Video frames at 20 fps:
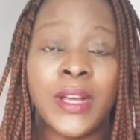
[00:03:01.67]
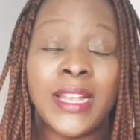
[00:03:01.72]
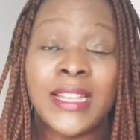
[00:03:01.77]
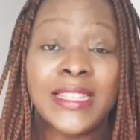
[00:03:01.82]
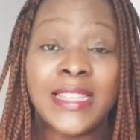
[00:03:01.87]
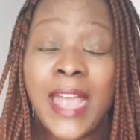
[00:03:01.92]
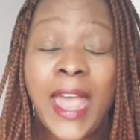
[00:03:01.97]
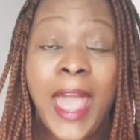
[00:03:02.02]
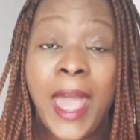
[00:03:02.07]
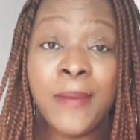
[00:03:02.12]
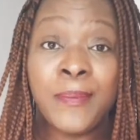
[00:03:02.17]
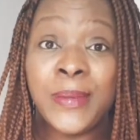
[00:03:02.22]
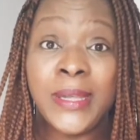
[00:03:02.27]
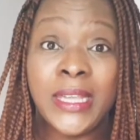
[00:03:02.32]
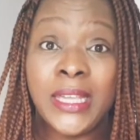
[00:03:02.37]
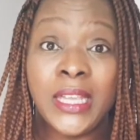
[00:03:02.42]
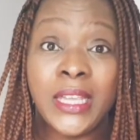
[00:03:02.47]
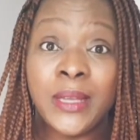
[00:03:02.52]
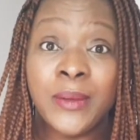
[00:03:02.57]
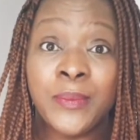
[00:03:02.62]
it's
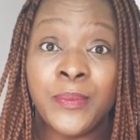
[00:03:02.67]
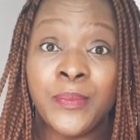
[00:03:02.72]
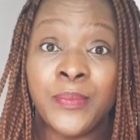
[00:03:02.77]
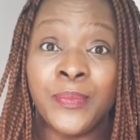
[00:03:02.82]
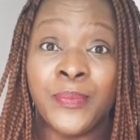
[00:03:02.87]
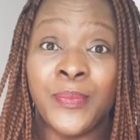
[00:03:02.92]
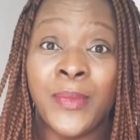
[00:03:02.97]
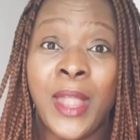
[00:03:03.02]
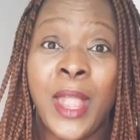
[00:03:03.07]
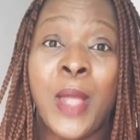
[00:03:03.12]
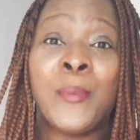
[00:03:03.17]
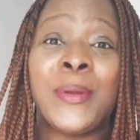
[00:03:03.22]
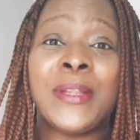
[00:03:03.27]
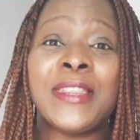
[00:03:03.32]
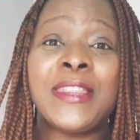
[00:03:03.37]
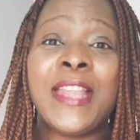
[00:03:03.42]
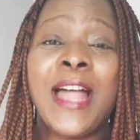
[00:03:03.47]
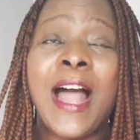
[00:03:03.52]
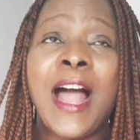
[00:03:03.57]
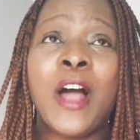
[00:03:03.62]
happy. But
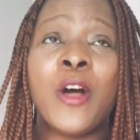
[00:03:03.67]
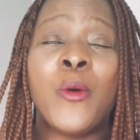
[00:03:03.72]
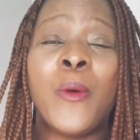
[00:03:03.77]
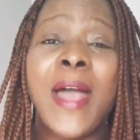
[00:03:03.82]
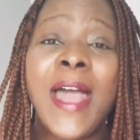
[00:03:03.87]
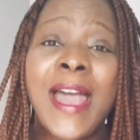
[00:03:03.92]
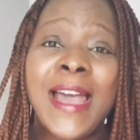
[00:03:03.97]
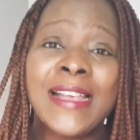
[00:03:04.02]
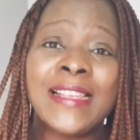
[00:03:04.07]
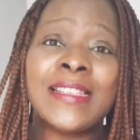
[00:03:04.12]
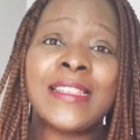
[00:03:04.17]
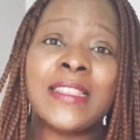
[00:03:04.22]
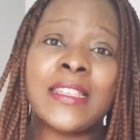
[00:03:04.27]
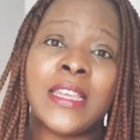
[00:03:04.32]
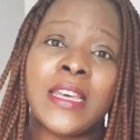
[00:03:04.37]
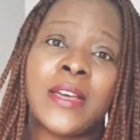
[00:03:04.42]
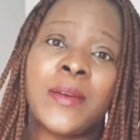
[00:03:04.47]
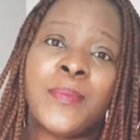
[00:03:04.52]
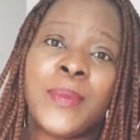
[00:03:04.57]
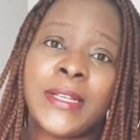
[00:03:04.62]
now, as
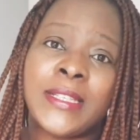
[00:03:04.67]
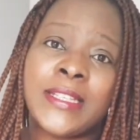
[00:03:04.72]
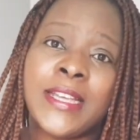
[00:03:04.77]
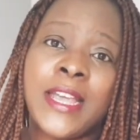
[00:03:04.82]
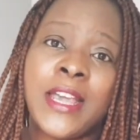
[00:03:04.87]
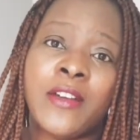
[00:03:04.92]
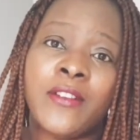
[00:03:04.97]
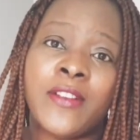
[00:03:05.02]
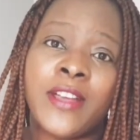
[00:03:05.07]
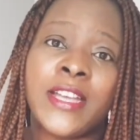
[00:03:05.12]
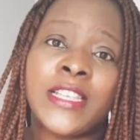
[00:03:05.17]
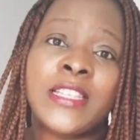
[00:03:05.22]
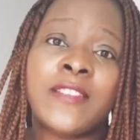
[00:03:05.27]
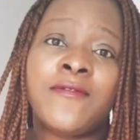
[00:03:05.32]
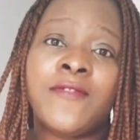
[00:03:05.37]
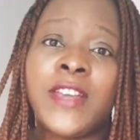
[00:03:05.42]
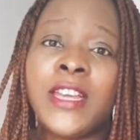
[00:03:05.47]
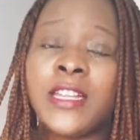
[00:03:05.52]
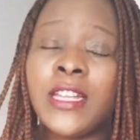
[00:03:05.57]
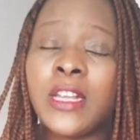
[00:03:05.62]
the bacteria is
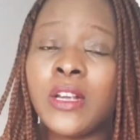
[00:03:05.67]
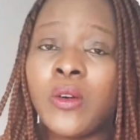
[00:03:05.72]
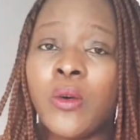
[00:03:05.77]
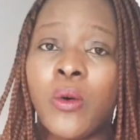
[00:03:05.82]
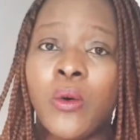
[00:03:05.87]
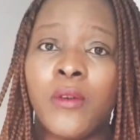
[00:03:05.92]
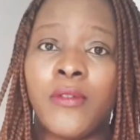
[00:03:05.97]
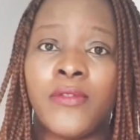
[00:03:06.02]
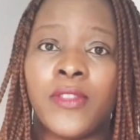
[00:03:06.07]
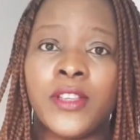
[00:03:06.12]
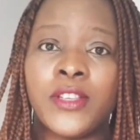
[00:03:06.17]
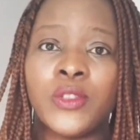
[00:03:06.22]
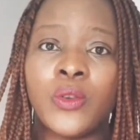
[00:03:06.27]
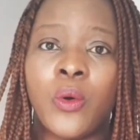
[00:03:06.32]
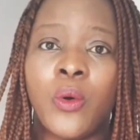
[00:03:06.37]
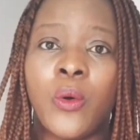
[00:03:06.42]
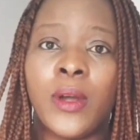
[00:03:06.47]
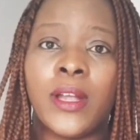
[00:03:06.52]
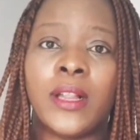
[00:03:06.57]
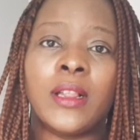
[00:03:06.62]
feeding off this
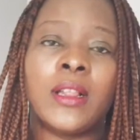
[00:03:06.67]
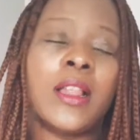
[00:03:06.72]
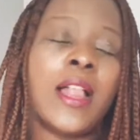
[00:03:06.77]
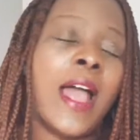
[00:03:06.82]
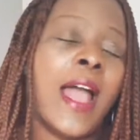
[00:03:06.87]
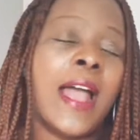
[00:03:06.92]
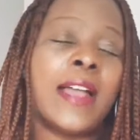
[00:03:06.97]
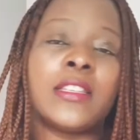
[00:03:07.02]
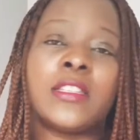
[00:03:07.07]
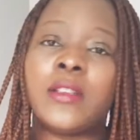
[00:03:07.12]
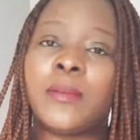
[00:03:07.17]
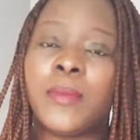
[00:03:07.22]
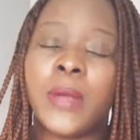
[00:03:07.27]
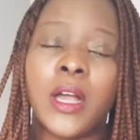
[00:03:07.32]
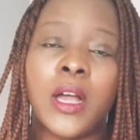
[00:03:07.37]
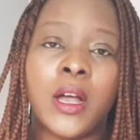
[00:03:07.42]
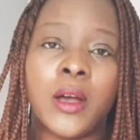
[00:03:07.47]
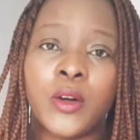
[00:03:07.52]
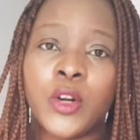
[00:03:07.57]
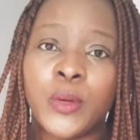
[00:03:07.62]
oil and
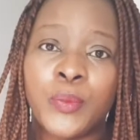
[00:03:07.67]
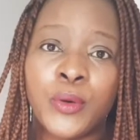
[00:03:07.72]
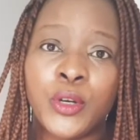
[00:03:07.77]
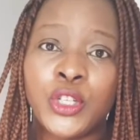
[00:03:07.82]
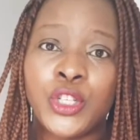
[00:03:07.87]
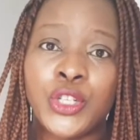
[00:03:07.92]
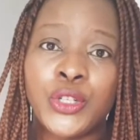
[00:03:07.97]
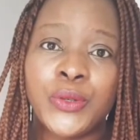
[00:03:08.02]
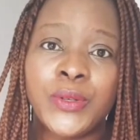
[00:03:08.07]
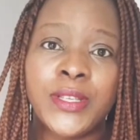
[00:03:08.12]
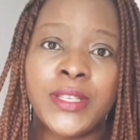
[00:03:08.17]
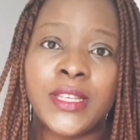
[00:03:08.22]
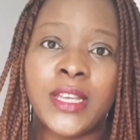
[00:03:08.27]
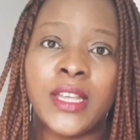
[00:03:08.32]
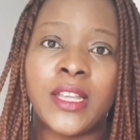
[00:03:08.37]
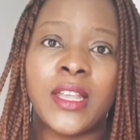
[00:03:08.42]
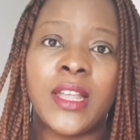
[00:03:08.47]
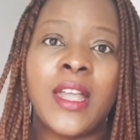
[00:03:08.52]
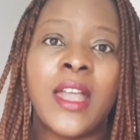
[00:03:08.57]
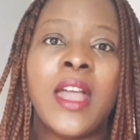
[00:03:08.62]

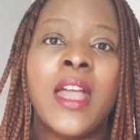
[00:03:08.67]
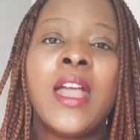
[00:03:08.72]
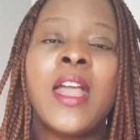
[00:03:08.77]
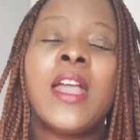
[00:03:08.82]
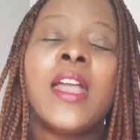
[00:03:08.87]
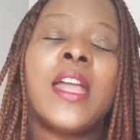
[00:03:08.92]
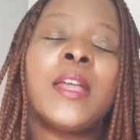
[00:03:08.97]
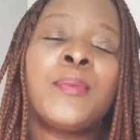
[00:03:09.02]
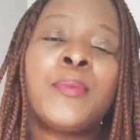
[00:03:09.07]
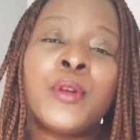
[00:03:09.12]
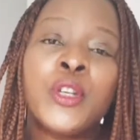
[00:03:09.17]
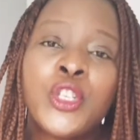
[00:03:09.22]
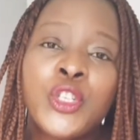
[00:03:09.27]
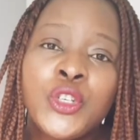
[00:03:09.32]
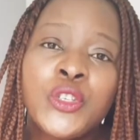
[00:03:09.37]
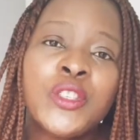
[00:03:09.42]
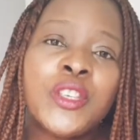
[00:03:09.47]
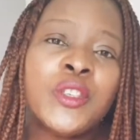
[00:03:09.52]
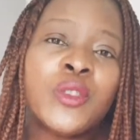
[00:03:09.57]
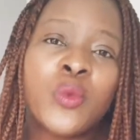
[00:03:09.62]
reproducing, it
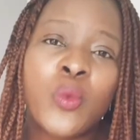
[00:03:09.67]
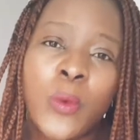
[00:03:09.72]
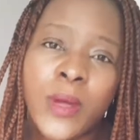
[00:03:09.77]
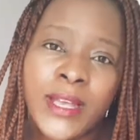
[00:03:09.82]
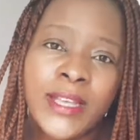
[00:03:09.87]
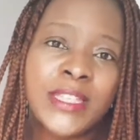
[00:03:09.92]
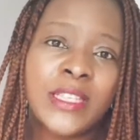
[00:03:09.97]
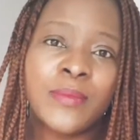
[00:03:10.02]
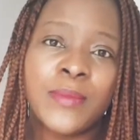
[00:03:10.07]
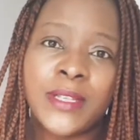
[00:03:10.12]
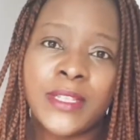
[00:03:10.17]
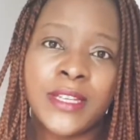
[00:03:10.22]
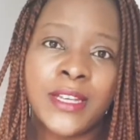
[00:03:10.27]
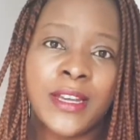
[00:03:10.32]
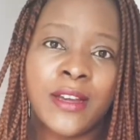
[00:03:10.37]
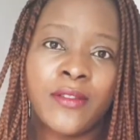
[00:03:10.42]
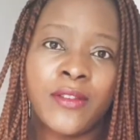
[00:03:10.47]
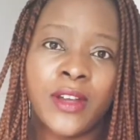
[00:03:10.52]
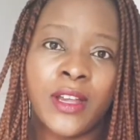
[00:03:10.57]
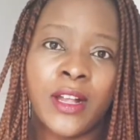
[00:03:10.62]
produces waste
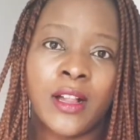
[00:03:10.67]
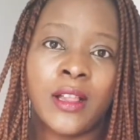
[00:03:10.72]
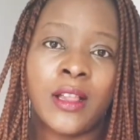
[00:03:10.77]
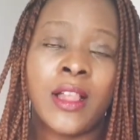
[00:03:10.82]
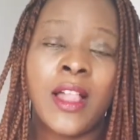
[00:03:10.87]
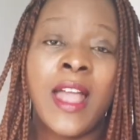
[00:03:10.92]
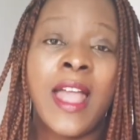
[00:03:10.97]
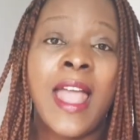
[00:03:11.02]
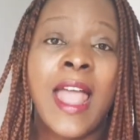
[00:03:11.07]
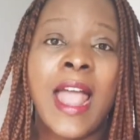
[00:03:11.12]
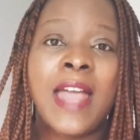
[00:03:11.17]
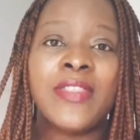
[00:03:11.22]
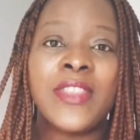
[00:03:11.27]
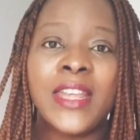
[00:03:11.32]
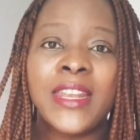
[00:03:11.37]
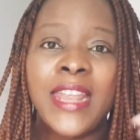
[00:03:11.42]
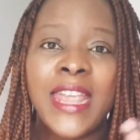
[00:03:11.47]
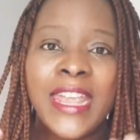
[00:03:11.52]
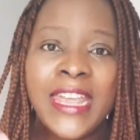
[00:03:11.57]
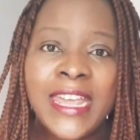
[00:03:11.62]
material, and
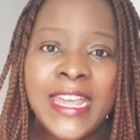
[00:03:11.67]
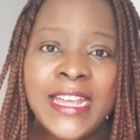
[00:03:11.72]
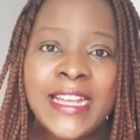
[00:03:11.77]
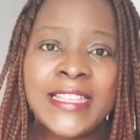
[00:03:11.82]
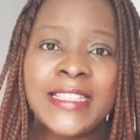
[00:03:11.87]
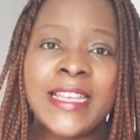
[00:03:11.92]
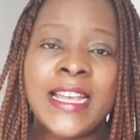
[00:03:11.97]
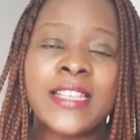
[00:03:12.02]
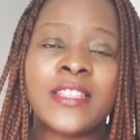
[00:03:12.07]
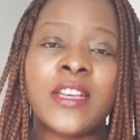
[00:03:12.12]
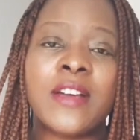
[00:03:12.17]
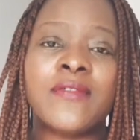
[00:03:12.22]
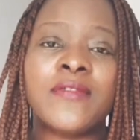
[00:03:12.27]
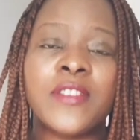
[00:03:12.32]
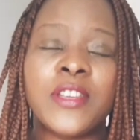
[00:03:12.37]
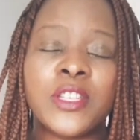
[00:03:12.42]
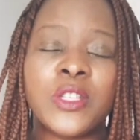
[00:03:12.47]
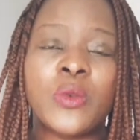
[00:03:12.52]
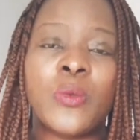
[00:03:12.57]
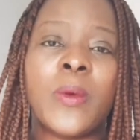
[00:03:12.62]
an excess of
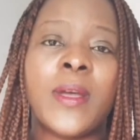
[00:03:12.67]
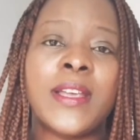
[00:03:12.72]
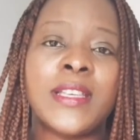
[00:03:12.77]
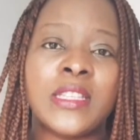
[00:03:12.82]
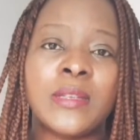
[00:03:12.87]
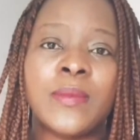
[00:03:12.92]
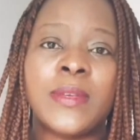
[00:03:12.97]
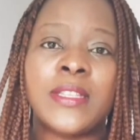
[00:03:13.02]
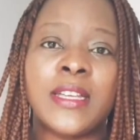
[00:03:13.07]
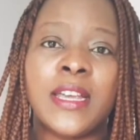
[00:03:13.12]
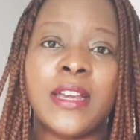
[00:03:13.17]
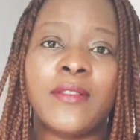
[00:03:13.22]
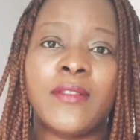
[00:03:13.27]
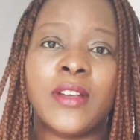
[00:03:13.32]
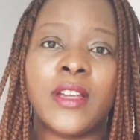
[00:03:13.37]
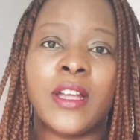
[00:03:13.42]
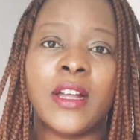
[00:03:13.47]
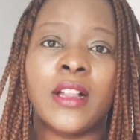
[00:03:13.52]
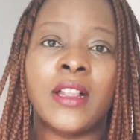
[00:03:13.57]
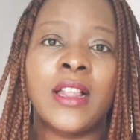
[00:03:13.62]
this waste
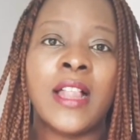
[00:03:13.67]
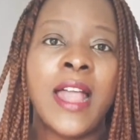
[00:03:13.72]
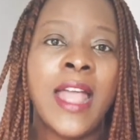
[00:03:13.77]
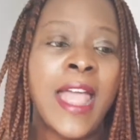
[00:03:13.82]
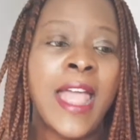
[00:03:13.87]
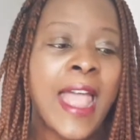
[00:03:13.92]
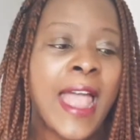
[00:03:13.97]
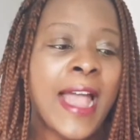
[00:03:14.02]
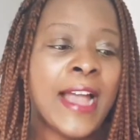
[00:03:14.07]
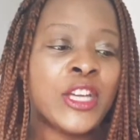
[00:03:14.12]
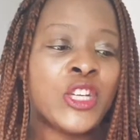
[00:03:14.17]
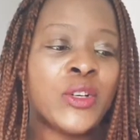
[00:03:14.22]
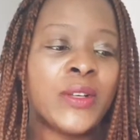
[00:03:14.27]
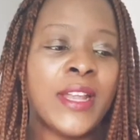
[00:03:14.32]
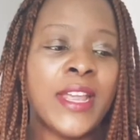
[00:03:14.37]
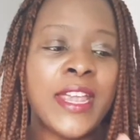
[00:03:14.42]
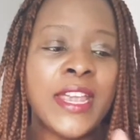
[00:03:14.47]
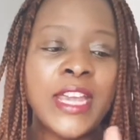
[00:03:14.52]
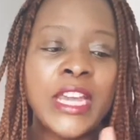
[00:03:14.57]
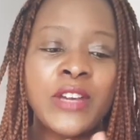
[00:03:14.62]
material
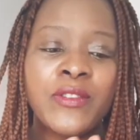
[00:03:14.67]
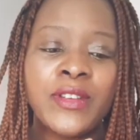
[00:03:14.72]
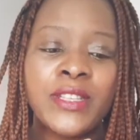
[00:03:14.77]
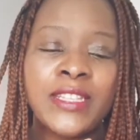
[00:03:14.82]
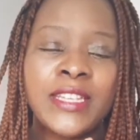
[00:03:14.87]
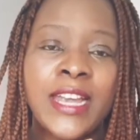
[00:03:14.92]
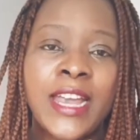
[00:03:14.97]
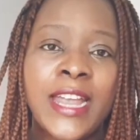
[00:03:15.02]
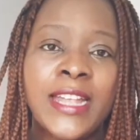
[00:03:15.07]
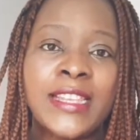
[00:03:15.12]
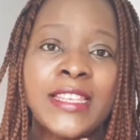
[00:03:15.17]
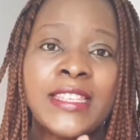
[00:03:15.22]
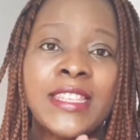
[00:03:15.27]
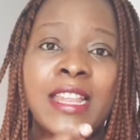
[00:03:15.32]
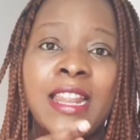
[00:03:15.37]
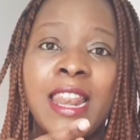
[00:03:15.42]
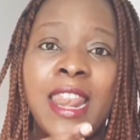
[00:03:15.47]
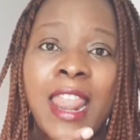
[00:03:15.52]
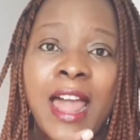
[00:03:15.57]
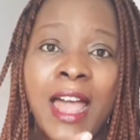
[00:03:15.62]
actually irritates the
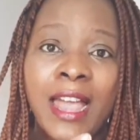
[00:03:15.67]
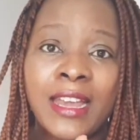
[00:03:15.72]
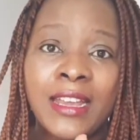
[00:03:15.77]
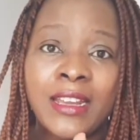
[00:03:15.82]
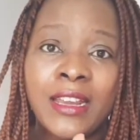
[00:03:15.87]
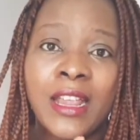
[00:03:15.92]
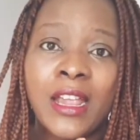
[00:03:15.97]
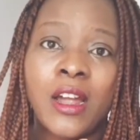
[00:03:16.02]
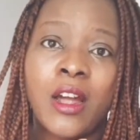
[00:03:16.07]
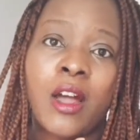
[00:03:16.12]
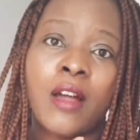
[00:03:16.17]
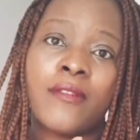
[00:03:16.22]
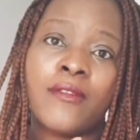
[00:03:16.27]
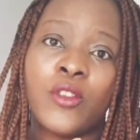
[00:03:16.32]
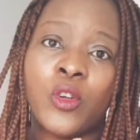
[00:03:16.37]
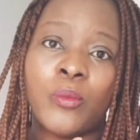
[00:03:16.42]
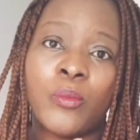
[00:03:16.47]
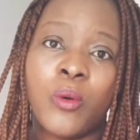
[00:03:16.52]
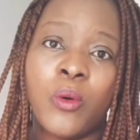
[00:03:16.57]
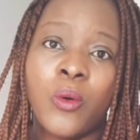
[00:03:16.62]
lining of
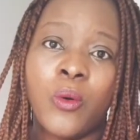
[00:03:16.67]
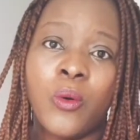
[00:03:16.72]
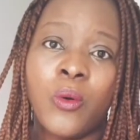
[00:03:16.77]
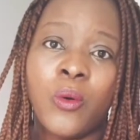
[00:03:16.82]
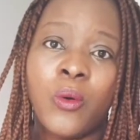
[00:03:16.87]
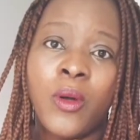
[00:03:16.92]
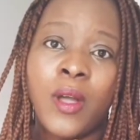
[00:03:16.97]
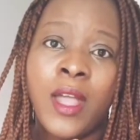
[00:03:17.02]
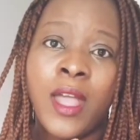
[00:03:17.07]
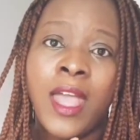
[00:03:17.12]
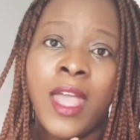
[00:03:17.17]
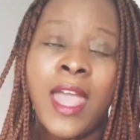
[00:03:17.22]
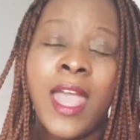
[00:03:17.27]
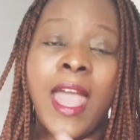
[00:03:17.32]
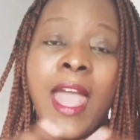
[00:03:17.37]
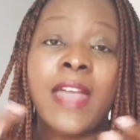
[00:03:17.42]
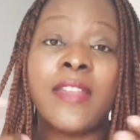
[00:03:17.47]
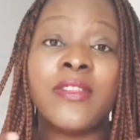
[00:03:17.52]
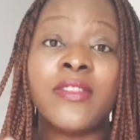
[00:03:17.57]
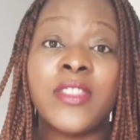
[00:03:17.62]
your pore,
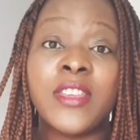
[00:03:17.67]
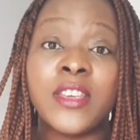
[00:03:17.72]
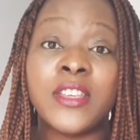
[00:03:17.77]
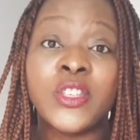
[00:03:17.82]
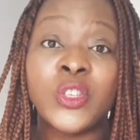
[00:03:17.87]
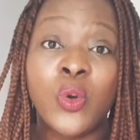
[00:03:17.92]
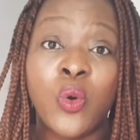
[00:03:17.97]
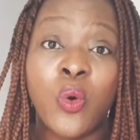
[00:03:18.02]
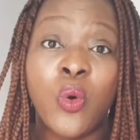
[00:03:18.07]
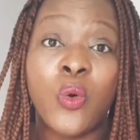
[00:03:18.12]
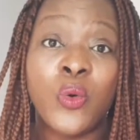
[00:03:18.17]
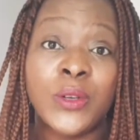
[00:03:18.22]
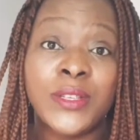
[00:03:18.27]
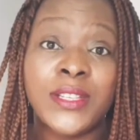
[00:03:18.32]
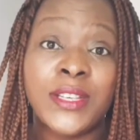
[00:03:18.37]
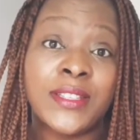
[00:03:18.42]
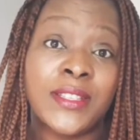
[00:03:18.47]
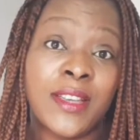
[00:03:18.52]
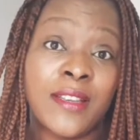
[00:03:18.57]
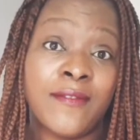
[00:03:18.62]
and this
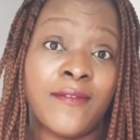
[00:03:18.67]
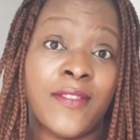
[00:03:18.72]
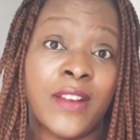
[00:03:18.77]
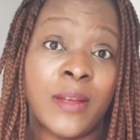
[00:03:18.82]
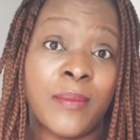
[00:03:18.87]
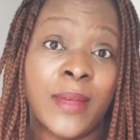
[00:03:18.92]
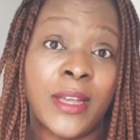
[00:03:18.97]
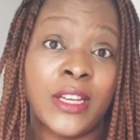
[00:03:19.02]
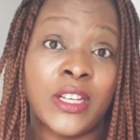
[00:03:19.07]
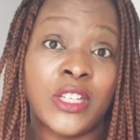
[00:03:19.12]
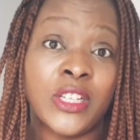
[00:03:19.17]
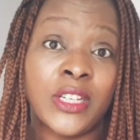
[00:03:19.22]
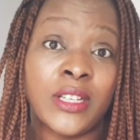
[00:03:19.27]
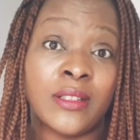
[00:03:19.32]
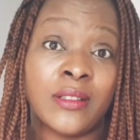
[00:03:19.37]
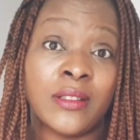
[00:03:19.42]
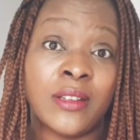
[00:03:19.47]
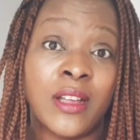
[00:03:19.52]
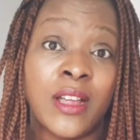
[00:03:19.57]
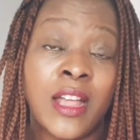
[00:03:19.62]
causes inflammation.